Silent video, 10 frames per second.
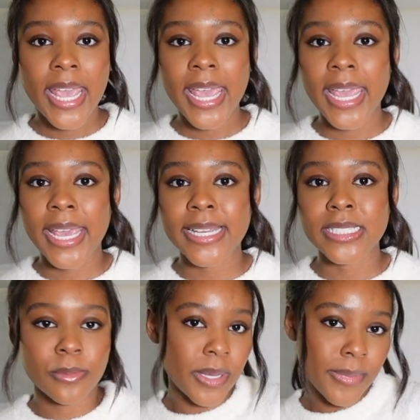
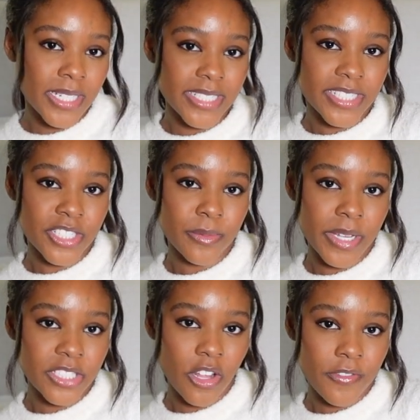and made my decision
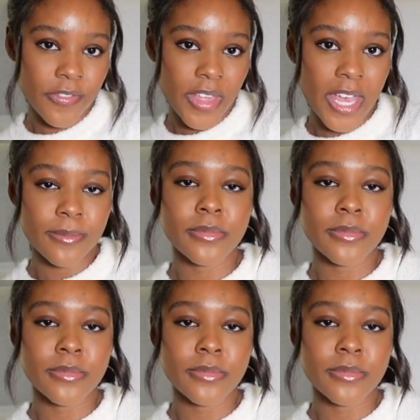based off of that.